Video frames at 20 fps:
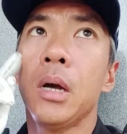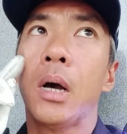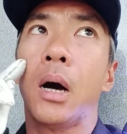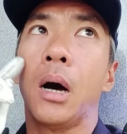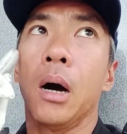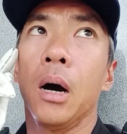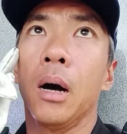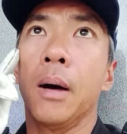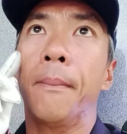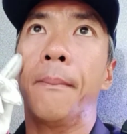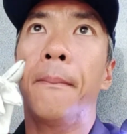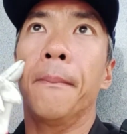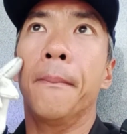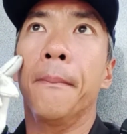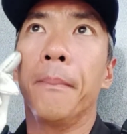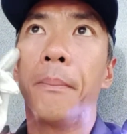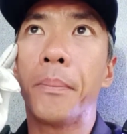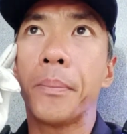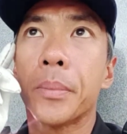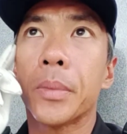
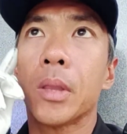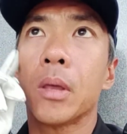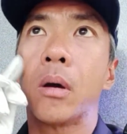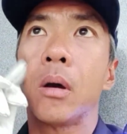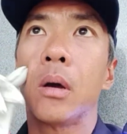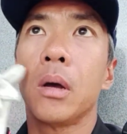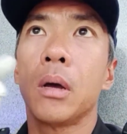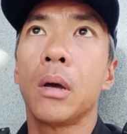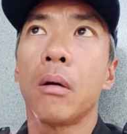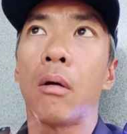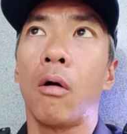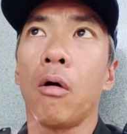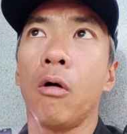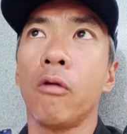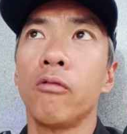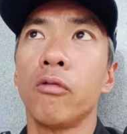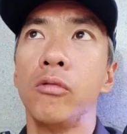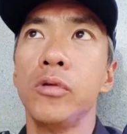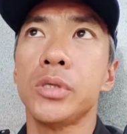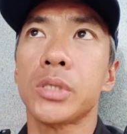
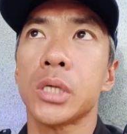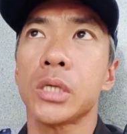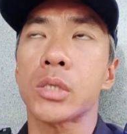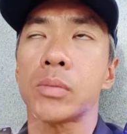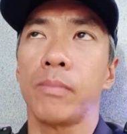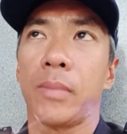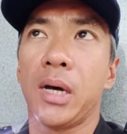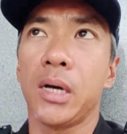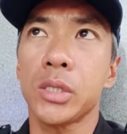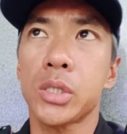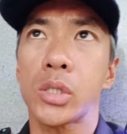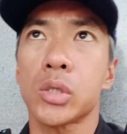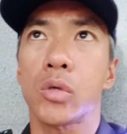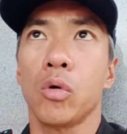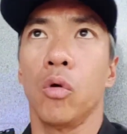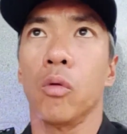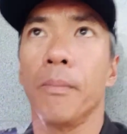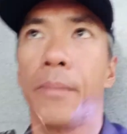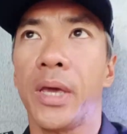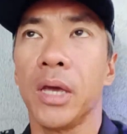all road users must
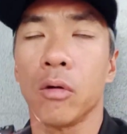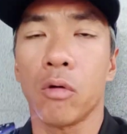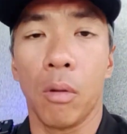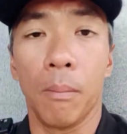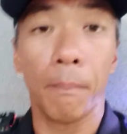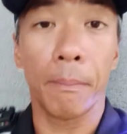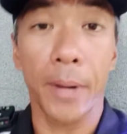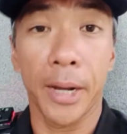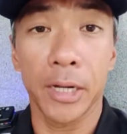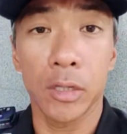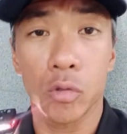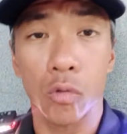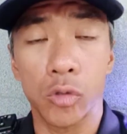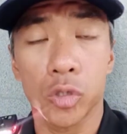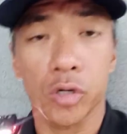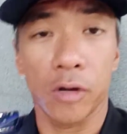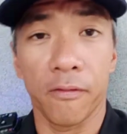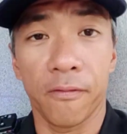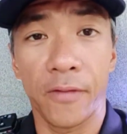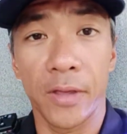obey and comply to
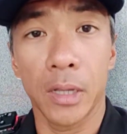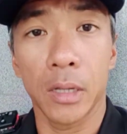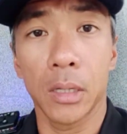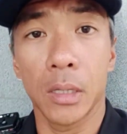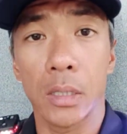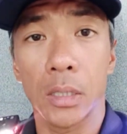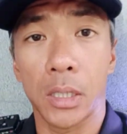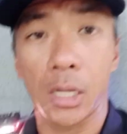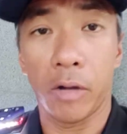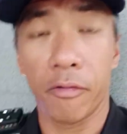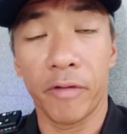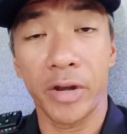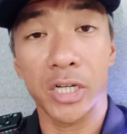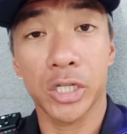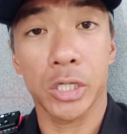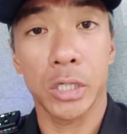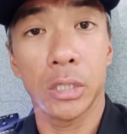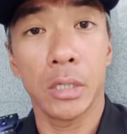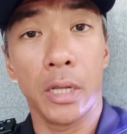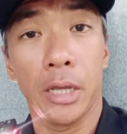traffic
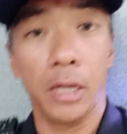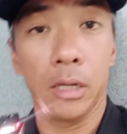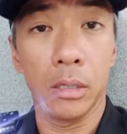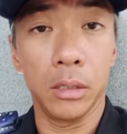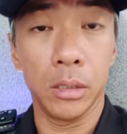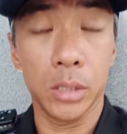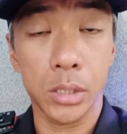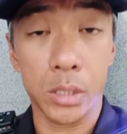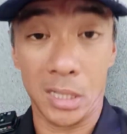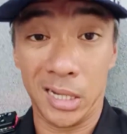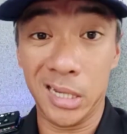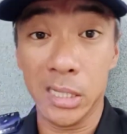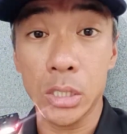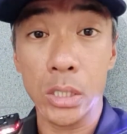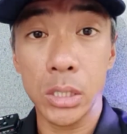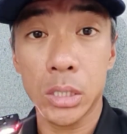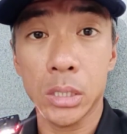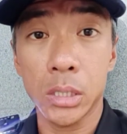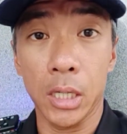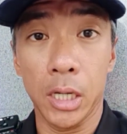direction and
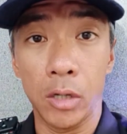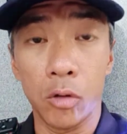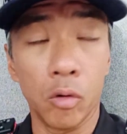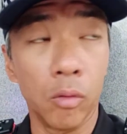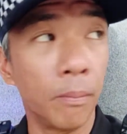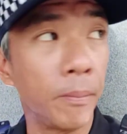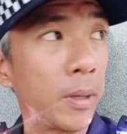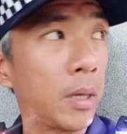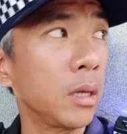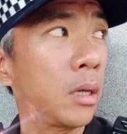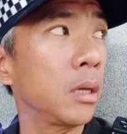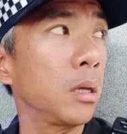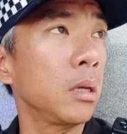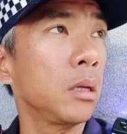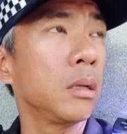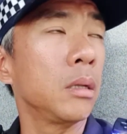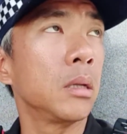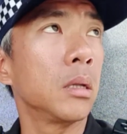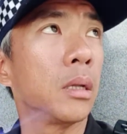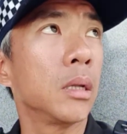signs, and
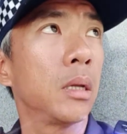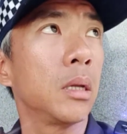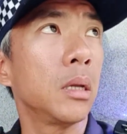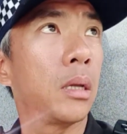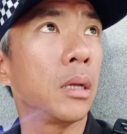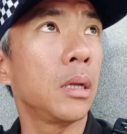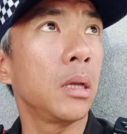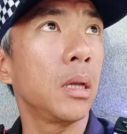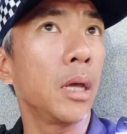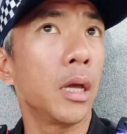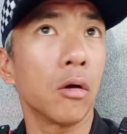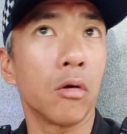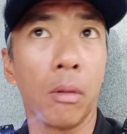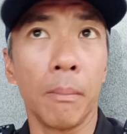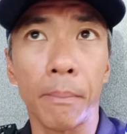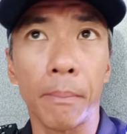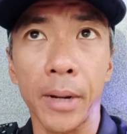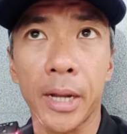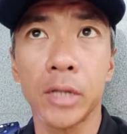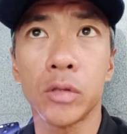obey and
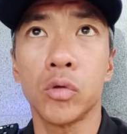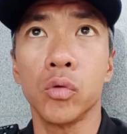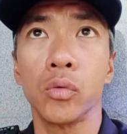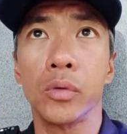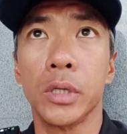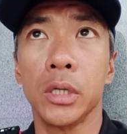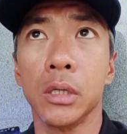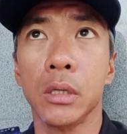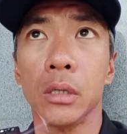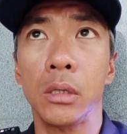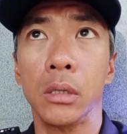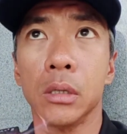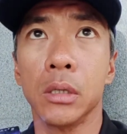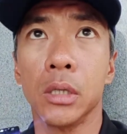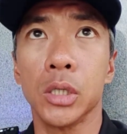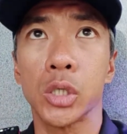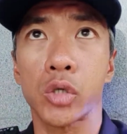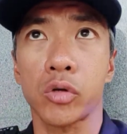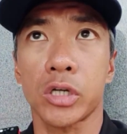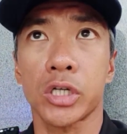comply to the
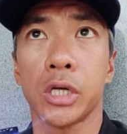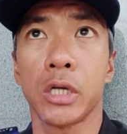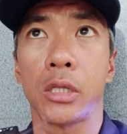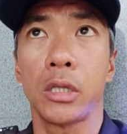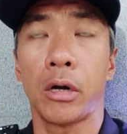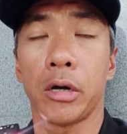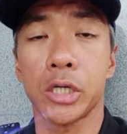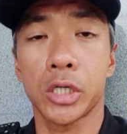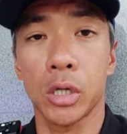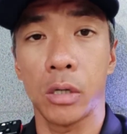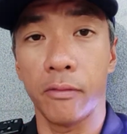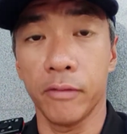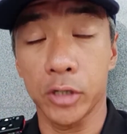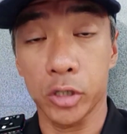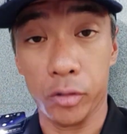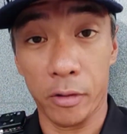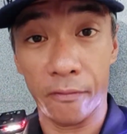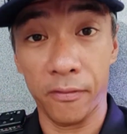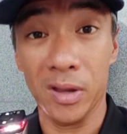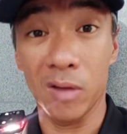instruction and direction of a
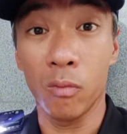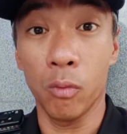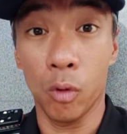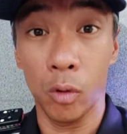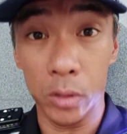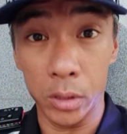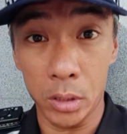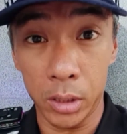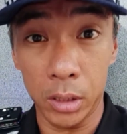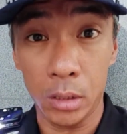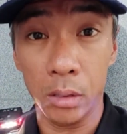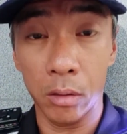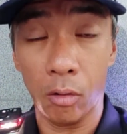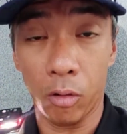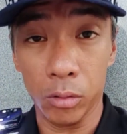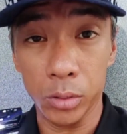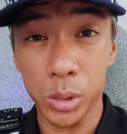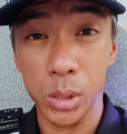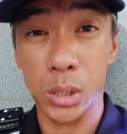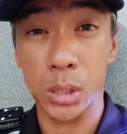traffic warden
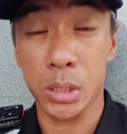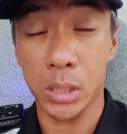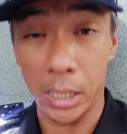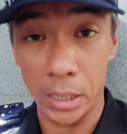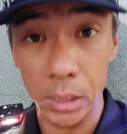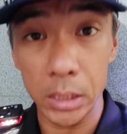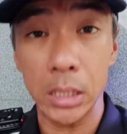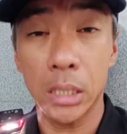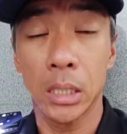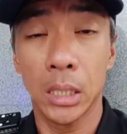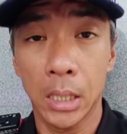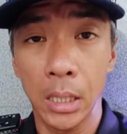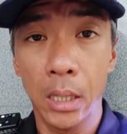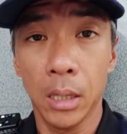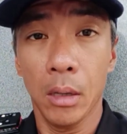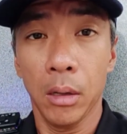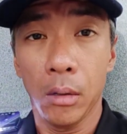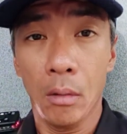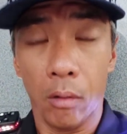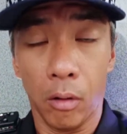on site,
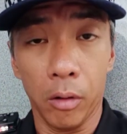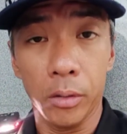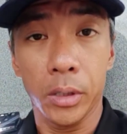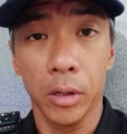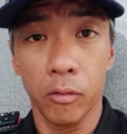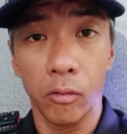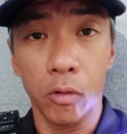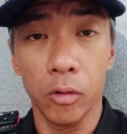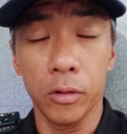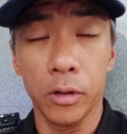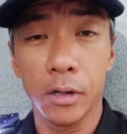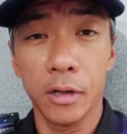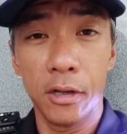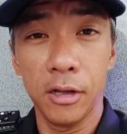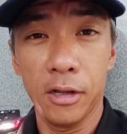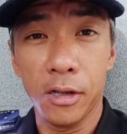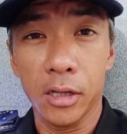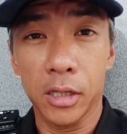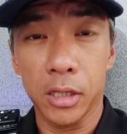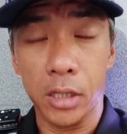on the road,
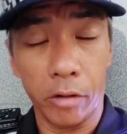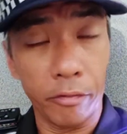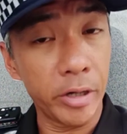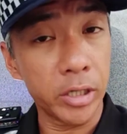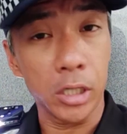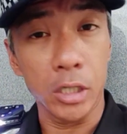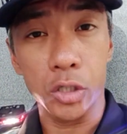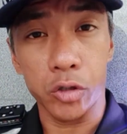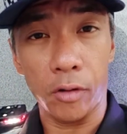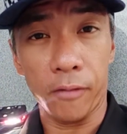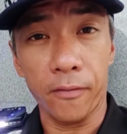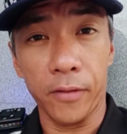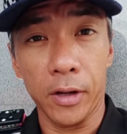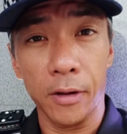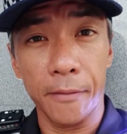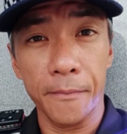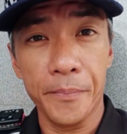directing traffic.